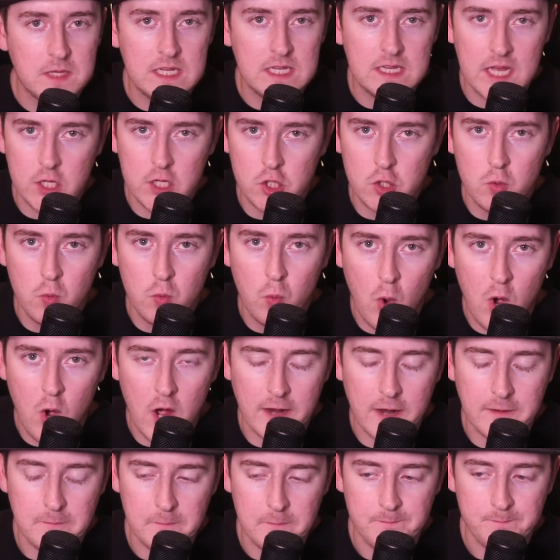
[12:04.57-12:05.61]
that you want,
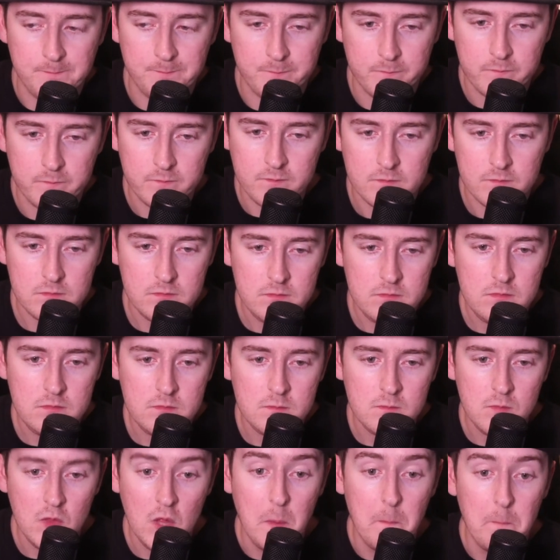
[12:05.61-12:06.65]

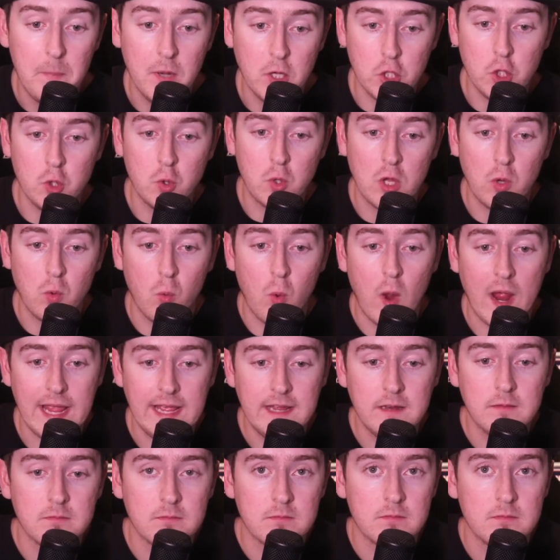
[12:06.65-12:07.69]
but you can wait,
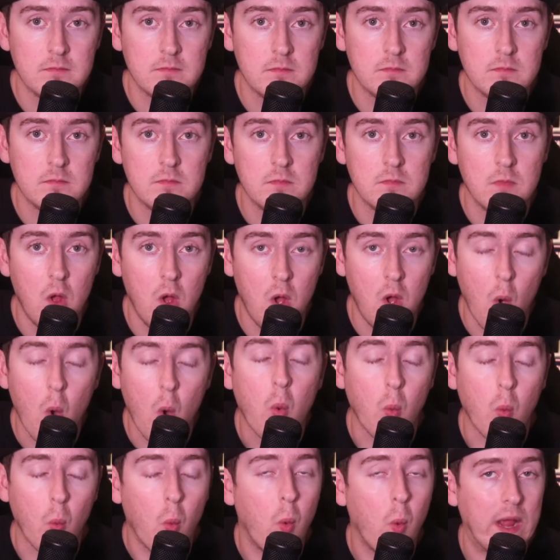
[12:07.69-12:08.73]

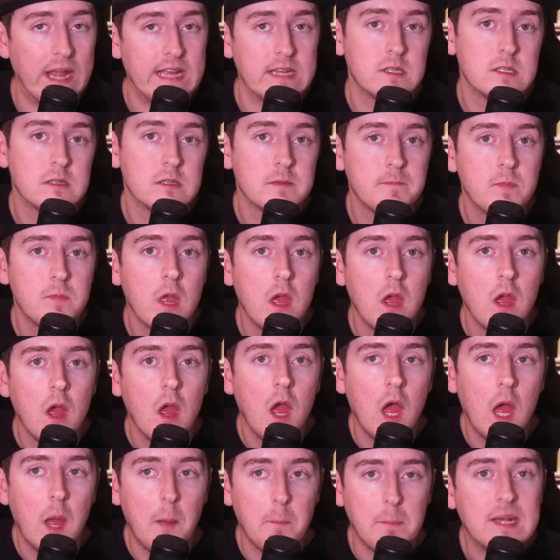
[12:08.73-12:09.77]
wait.
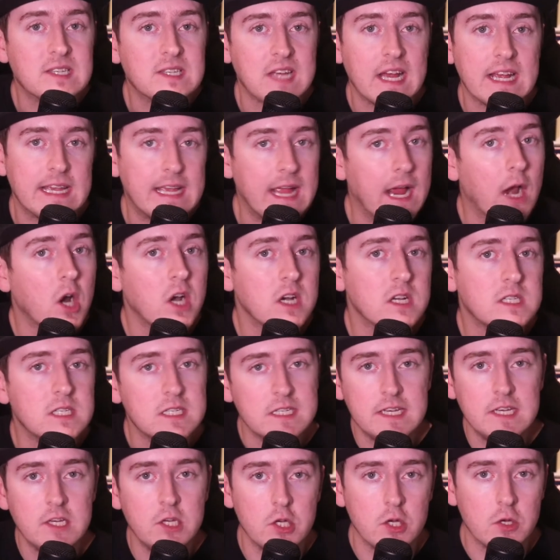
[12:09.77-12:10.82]
Because I guarantee
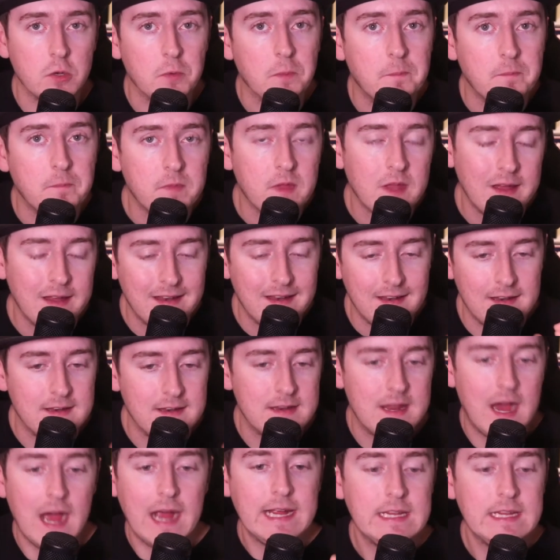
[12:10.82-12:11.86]
you,
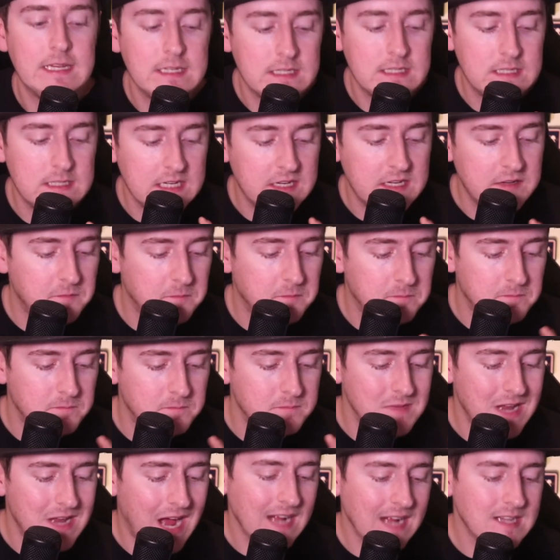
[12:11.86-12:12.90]

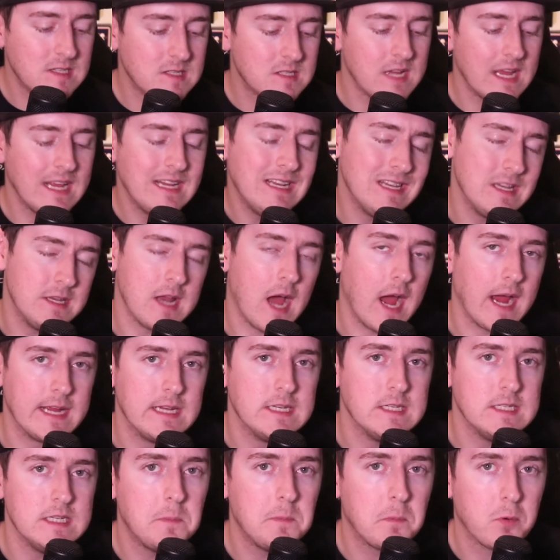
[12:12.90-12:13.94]

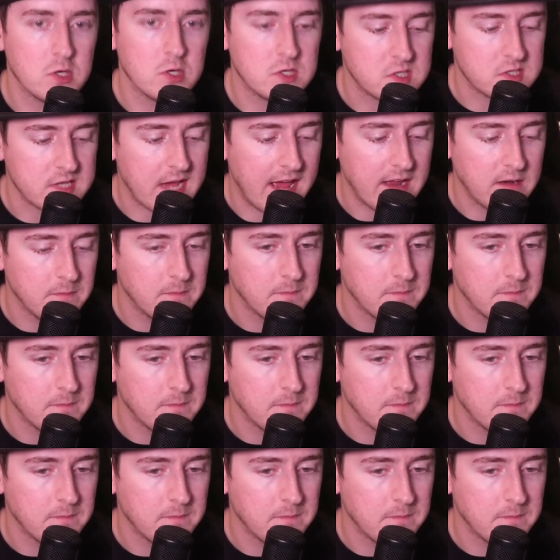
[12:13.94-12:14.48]
85%